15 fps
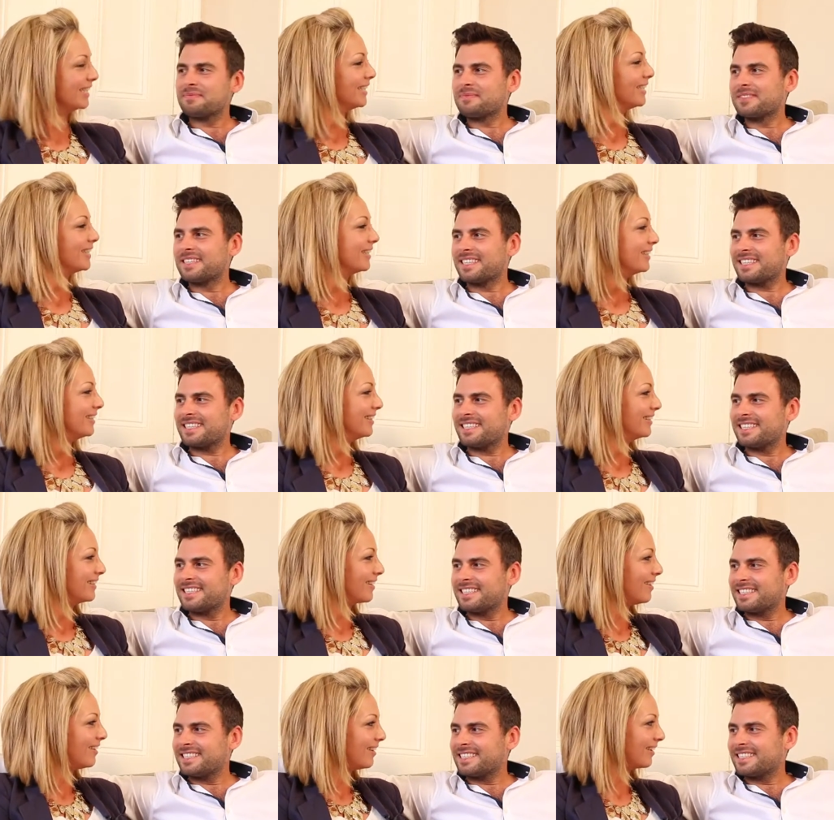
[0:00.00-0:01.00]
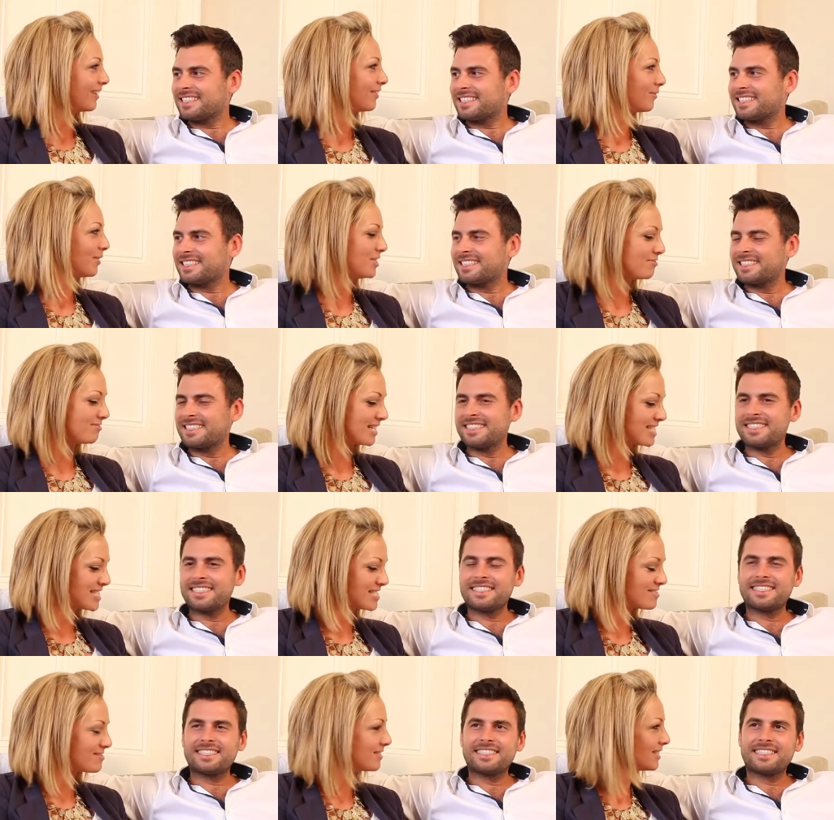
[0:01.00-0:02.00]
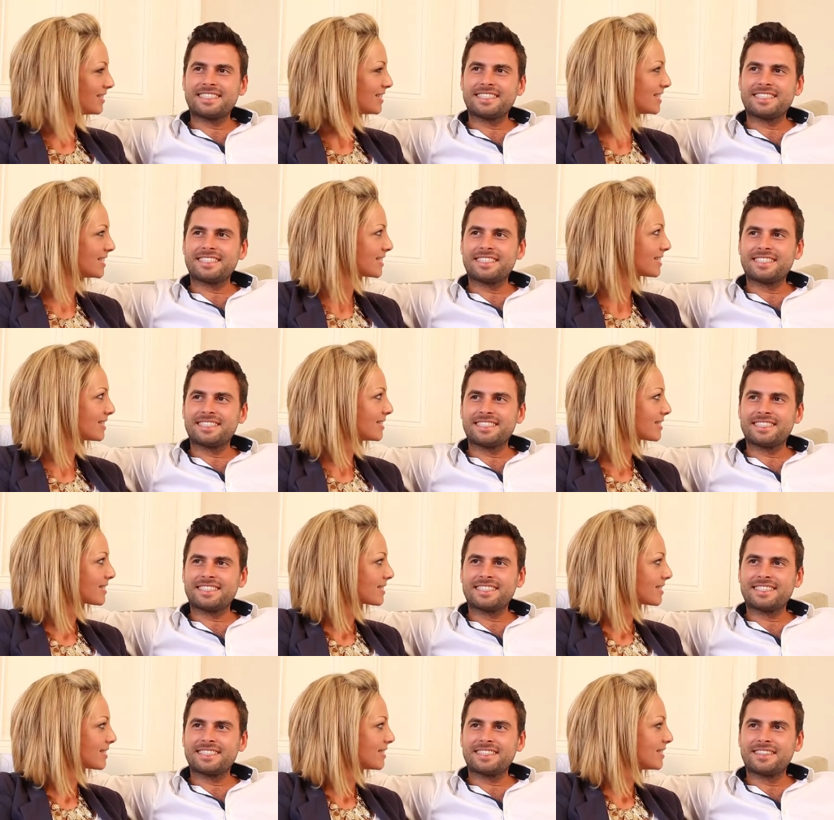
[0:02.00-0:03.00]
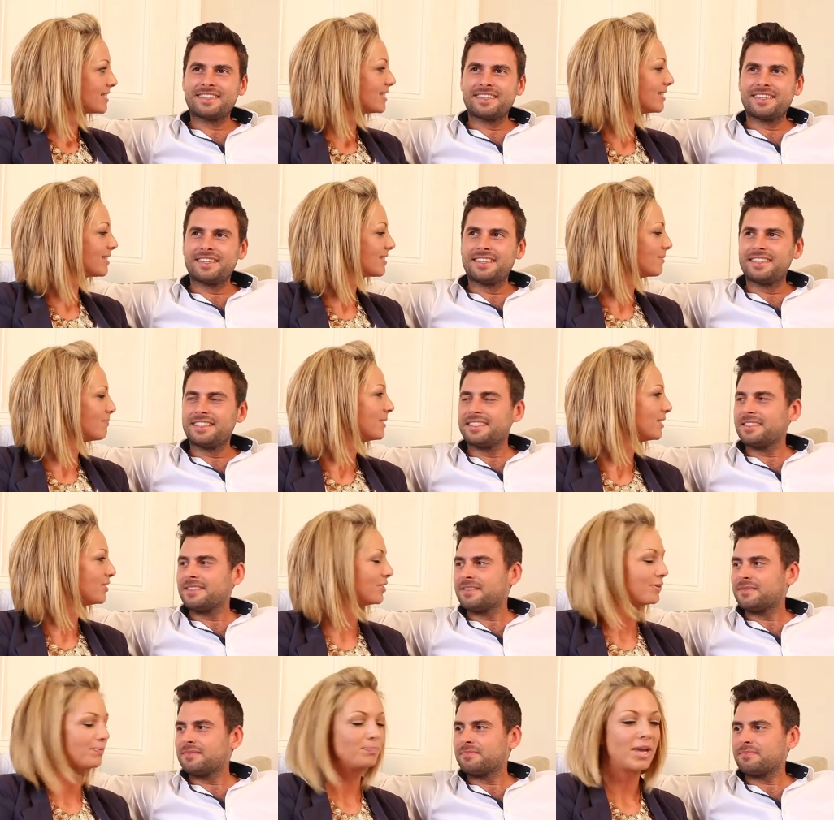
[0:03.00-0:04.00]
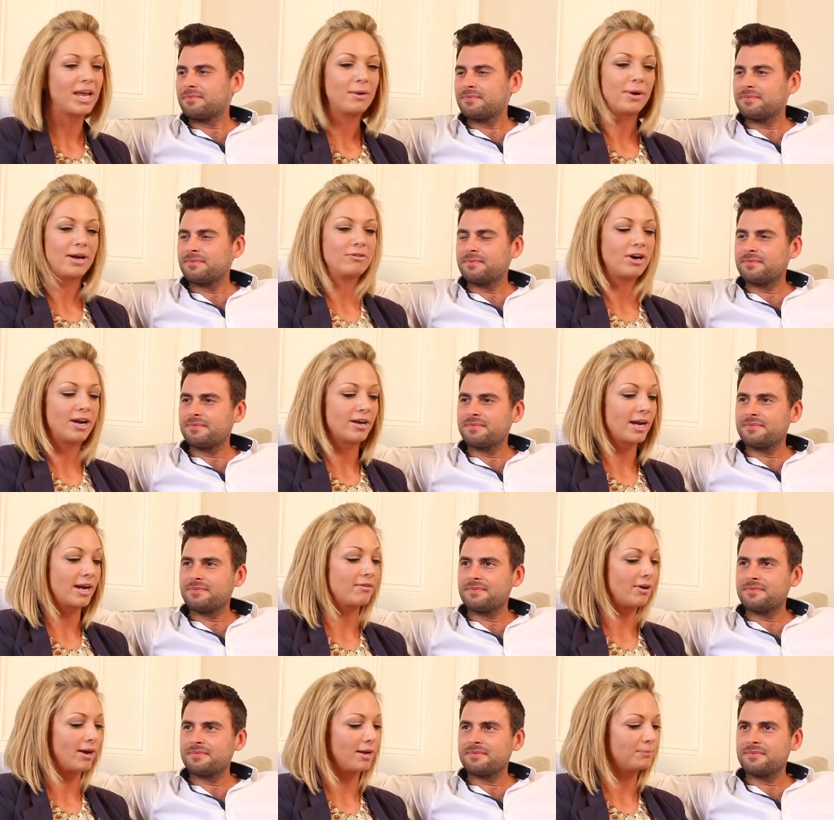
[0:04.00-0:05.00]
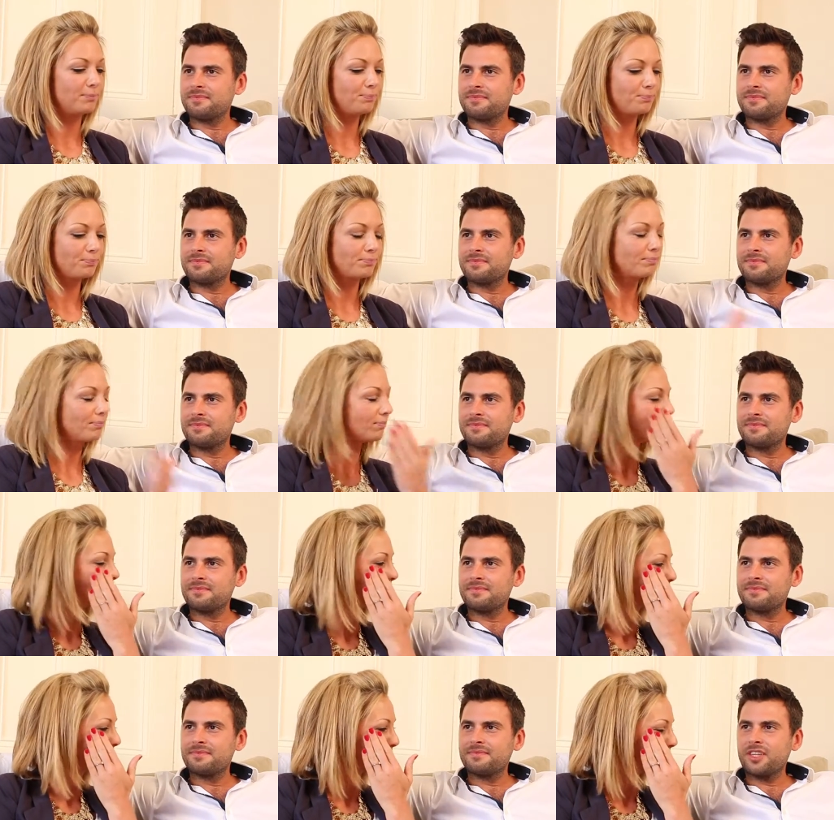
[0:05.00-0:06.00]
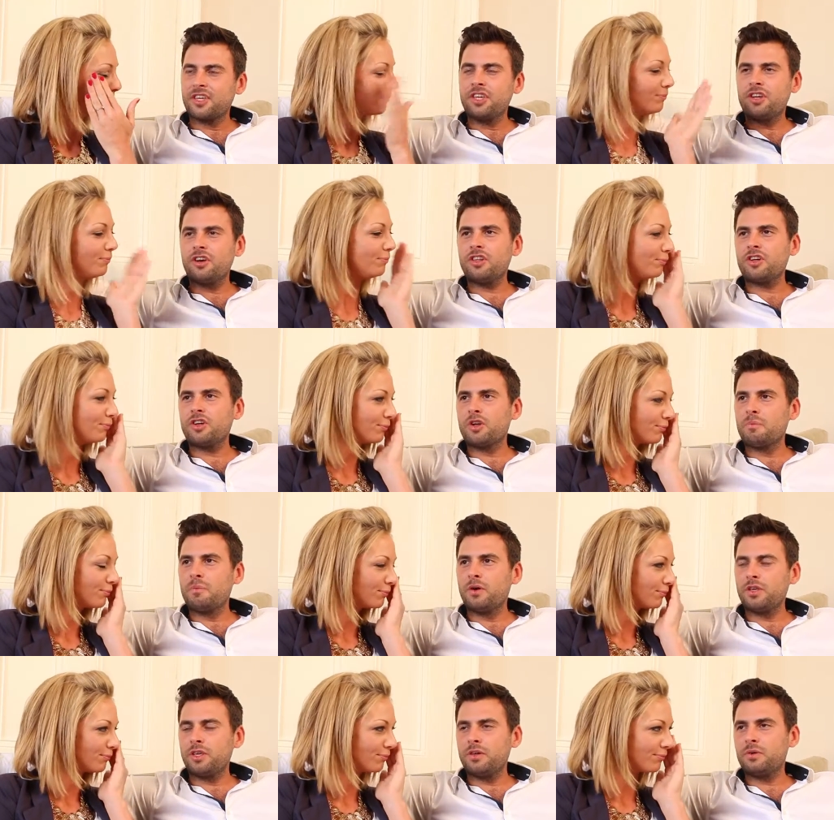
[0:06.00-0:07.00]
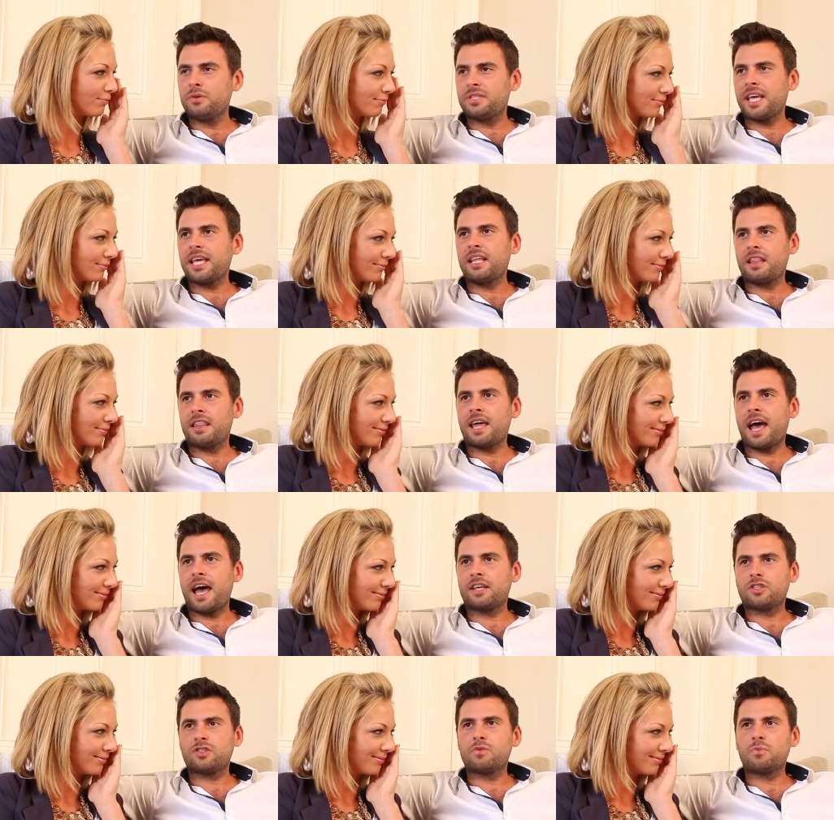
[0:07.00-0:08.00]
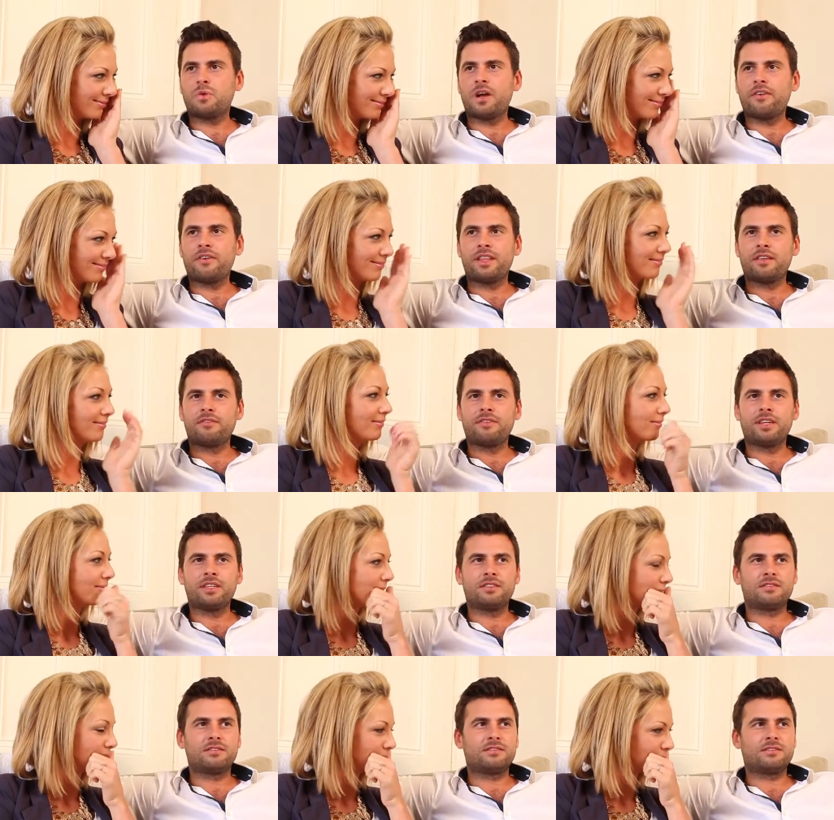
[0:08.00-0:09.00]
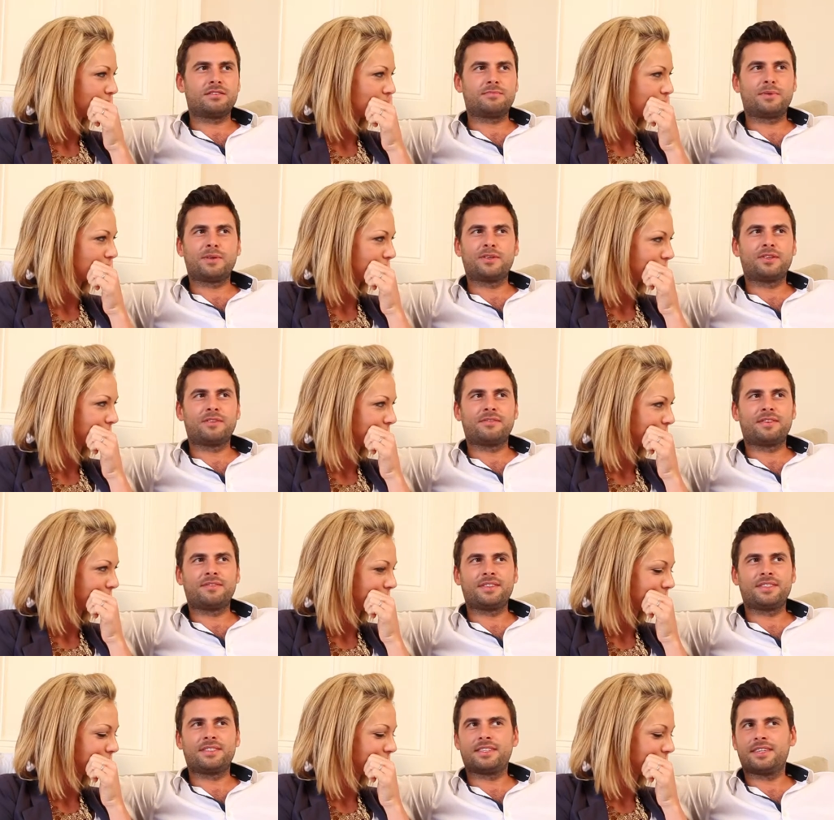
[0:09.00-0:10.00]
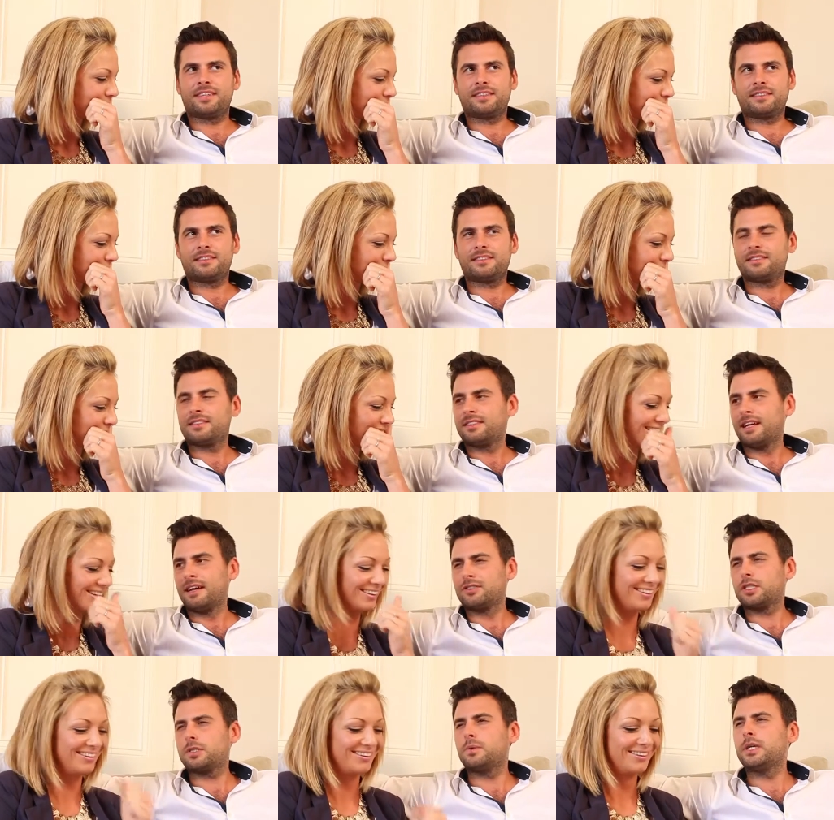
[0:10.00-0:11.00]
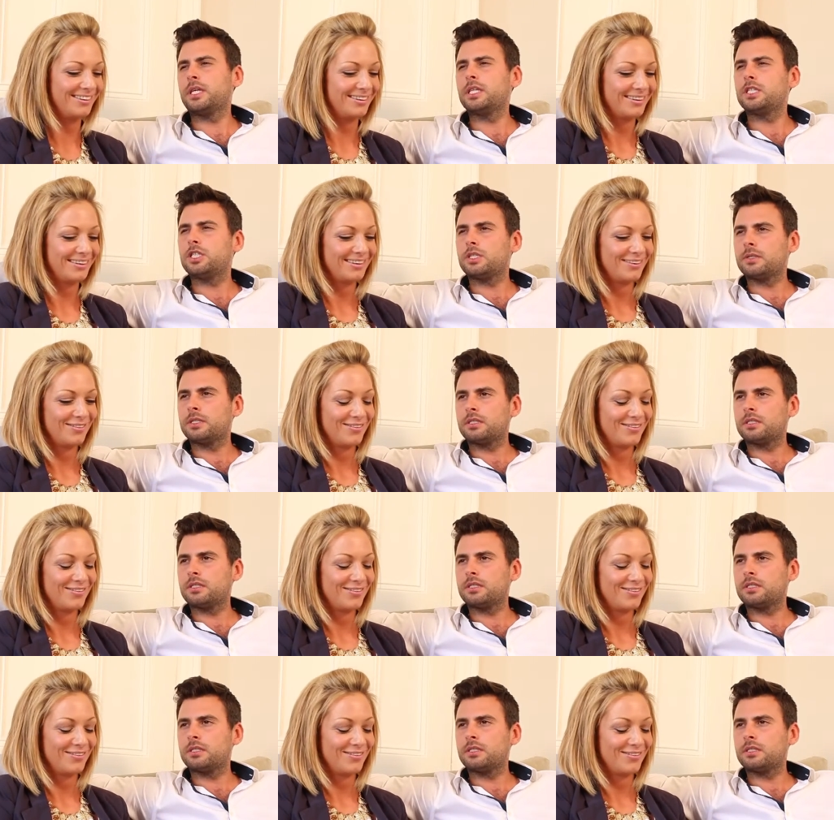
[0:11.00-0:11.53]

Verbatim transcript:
Speaker 1: Can on, I can squeeze you right now. Like submission. Anyway, right, okay, right.
Speaker 2: You know they're gonna put you saying that somewhere in the re- of having sex. Squeeze you into